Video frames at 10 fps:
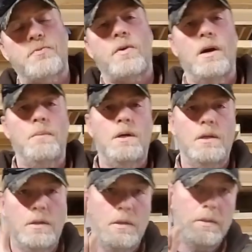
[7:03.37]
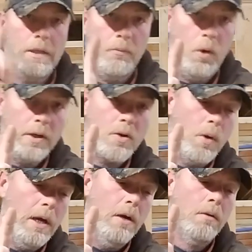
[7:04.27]
from did one
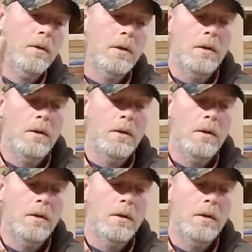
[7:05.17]
quail,